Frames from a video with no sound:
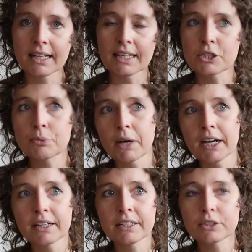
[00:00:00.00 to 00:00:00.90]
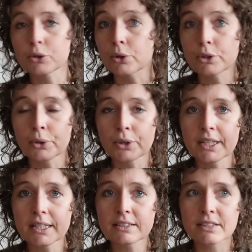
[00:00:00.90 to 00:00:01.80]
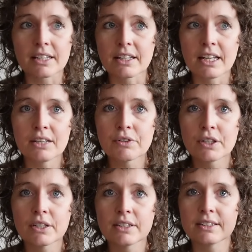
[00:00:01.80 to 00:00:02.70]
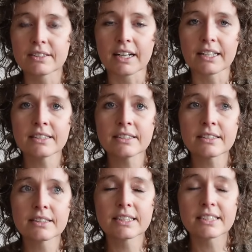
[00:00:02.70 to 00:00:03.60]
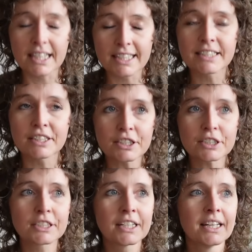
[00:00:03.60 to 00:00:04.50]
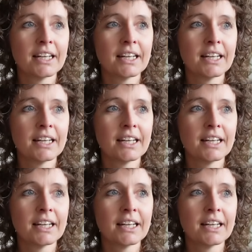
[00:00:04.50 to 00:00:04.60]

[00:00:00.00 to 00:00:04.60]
inspired or Nordic Scandinavian designers,